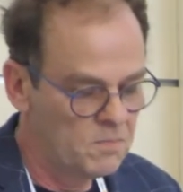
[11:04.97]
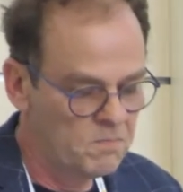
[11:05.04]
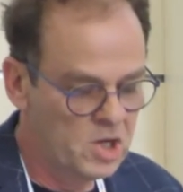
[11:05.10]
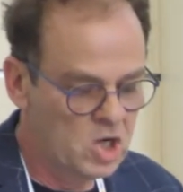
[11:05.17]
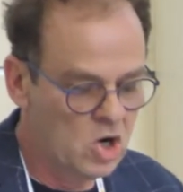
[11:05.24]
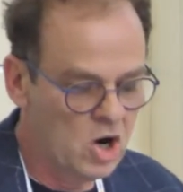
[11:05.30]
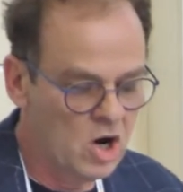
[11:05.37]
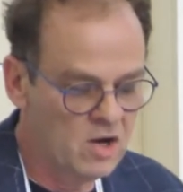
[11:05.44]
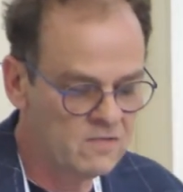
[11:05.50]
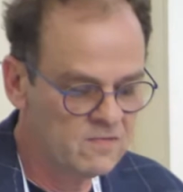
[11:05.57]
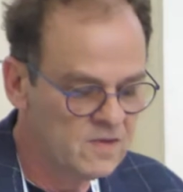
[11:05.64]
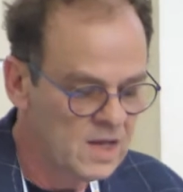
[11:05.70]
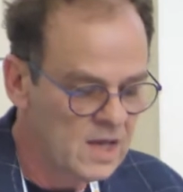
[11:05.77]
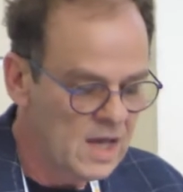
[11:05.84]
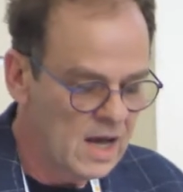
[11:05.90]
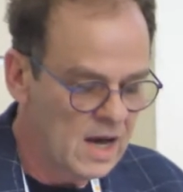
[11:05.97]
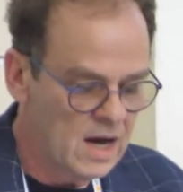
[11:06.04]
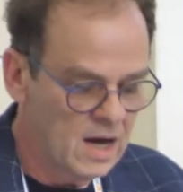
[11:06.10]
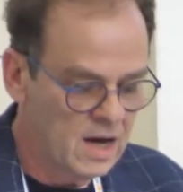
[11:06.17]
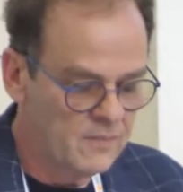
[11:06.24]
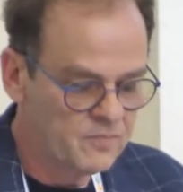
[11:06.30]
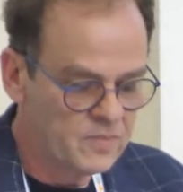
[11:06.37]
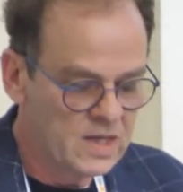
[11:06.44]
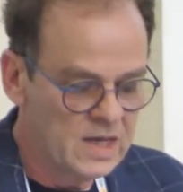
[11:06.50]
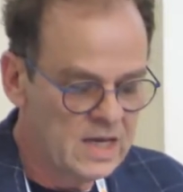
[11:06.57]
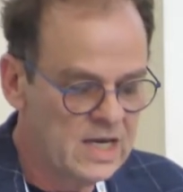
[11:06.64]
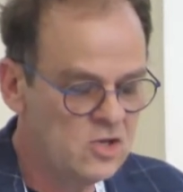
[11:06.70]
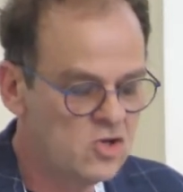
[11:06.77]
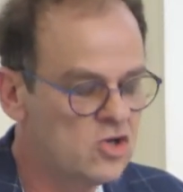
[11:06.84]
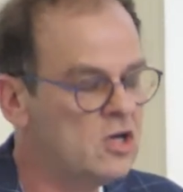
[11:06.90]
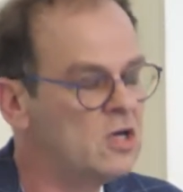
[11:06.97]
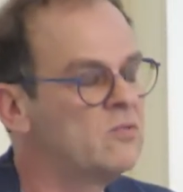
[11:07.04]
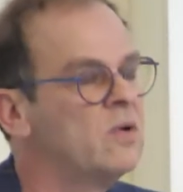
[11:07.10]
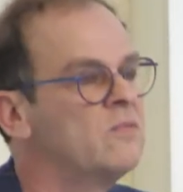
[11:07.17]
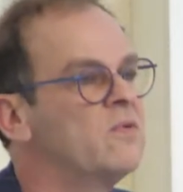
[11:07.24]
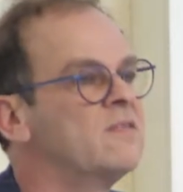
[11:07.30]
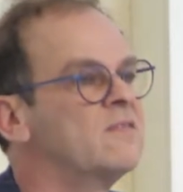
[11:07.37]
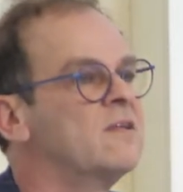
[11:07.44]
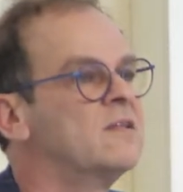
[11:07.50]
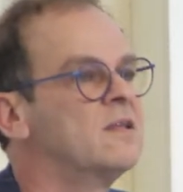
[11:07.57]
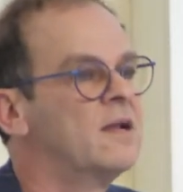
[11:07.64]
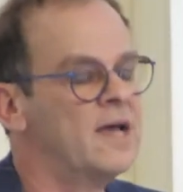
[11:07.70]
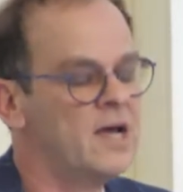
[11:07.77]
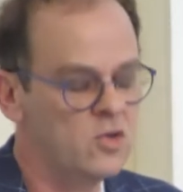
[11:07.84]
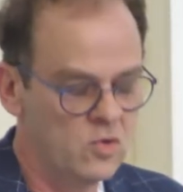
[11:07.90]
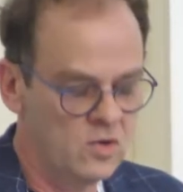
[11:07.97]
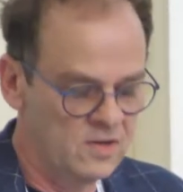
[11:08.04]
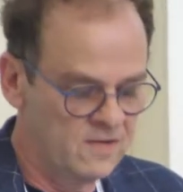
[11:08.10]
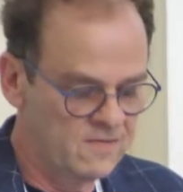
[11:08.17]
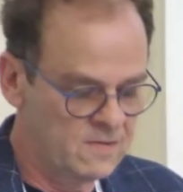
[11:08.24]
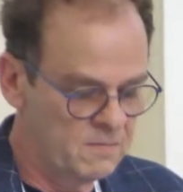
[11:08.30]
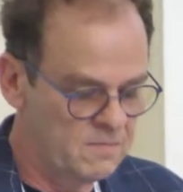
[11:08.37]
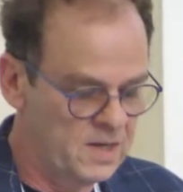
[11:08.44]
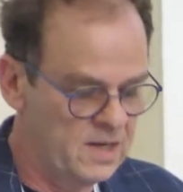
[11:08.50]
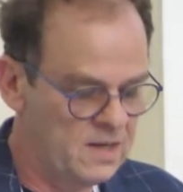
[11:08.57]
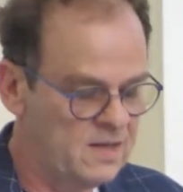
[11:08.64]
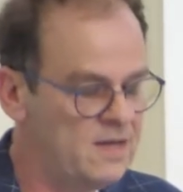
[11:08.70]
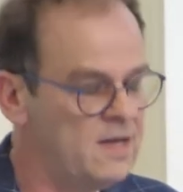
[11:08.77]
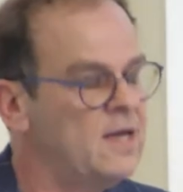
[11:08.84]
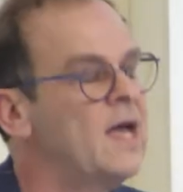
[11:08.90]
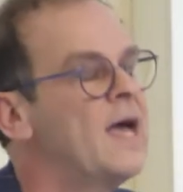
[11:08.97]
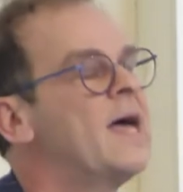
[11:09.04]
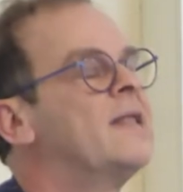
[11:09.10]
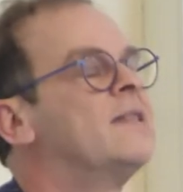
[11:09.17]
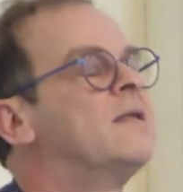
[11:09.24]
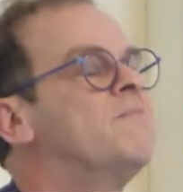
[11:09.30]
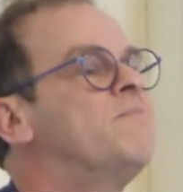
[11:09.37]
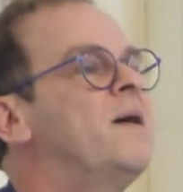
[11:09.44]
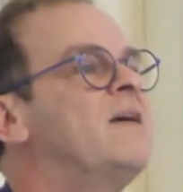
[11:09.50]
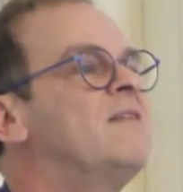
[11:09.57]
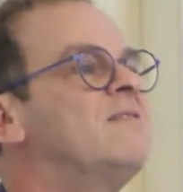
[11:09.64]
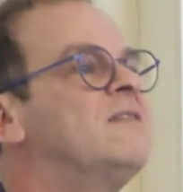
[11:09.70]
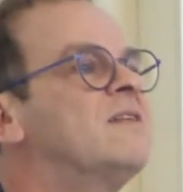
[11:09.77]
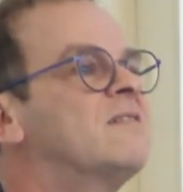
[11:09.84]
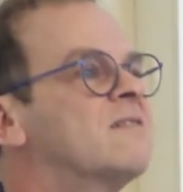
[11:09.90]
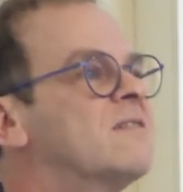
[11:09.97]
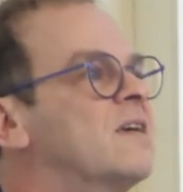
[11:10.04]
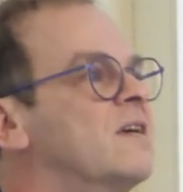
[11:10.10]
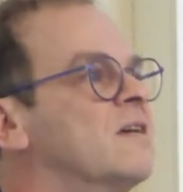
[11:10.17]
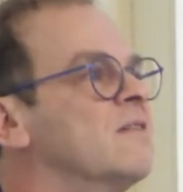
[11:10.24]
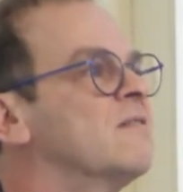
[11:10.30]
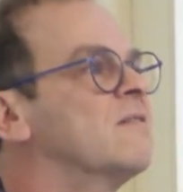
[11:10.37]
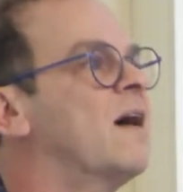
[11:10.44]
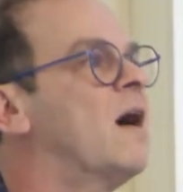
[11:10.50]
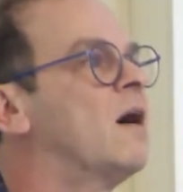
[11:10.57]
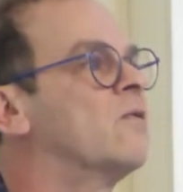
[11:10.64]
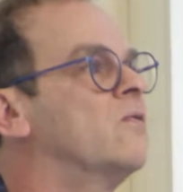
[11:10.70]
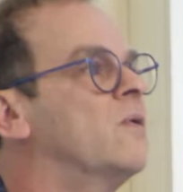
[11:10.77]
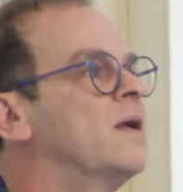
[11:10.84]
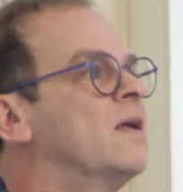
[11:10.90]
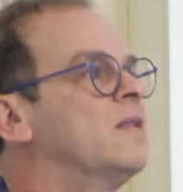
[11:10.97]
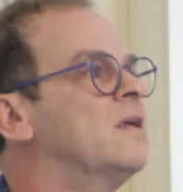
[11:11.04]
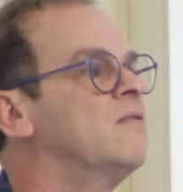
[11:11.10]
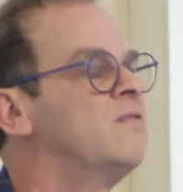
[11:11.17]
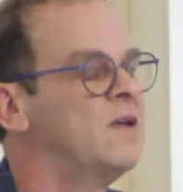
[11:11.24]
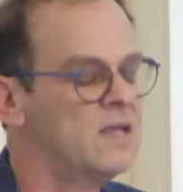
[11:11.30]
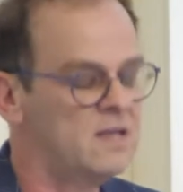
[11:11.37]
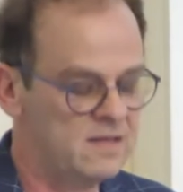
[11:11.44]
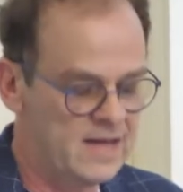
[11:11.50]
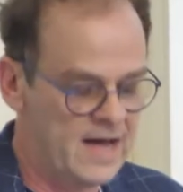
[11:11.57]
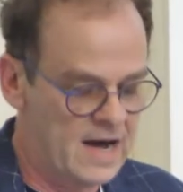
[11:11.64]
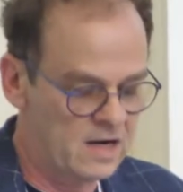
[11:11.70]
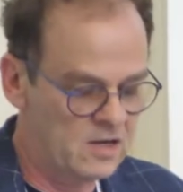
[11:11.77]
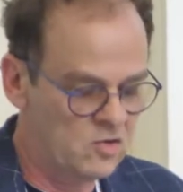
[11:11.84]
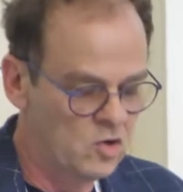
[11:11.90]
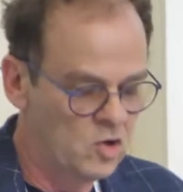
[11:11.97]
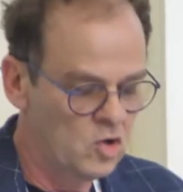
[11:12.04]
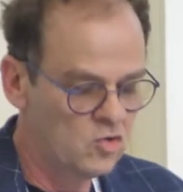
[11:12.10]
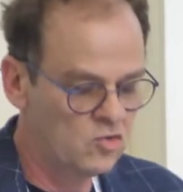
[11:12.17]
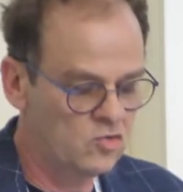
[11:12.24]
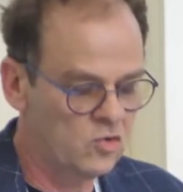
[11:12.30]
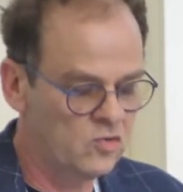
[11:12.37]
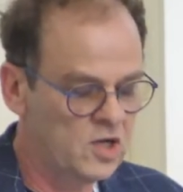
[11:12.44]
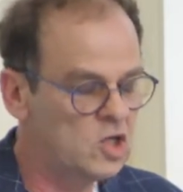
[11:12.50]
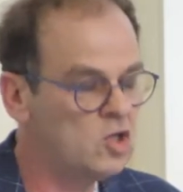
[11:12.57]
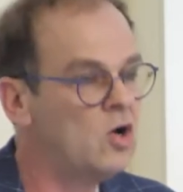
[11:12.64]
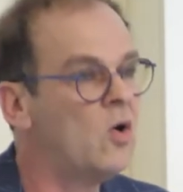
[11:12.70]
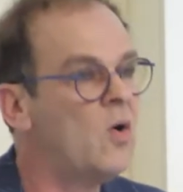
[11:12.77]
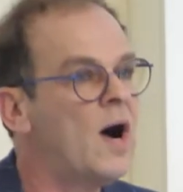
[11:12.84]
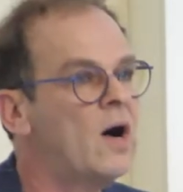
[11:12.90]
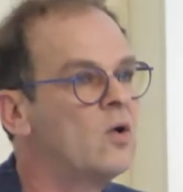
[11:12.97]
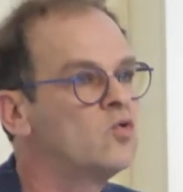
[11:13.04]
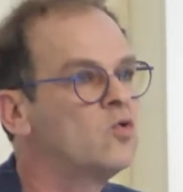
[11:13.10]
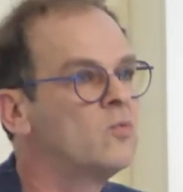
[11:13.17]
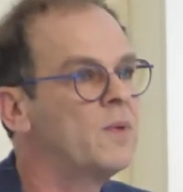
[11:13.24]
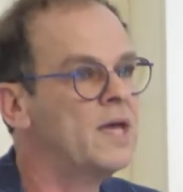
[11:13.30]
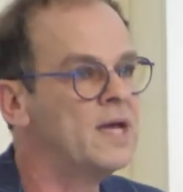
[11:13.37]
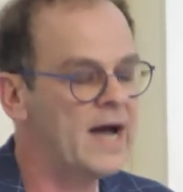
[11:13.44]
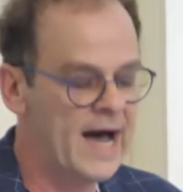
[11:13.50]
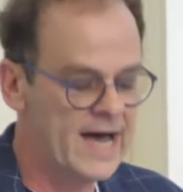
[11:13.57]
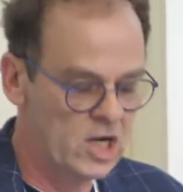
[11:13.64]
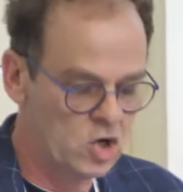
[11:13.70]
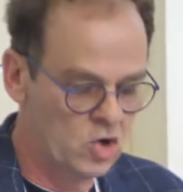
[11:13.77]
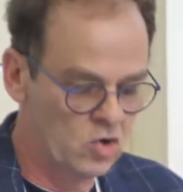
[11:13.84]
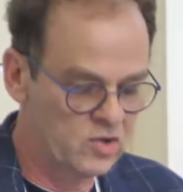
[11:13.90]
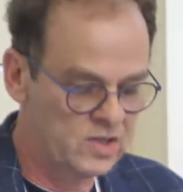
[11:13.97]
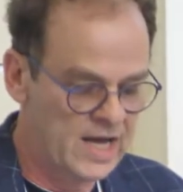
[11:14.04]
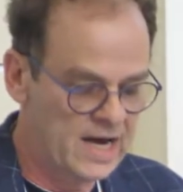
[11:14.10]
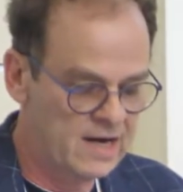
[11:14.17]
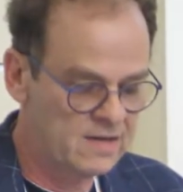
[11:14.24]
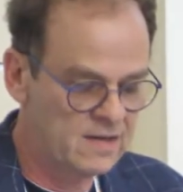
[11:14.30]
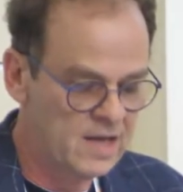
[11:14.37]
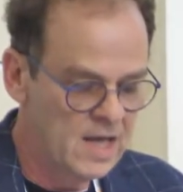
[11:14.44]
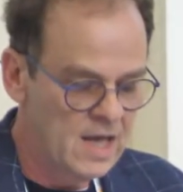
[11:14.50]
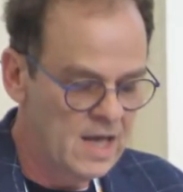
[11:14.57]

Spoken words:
Because in children with intellectual disability, the basic skills are relatively intact. So they know how to make eye contact.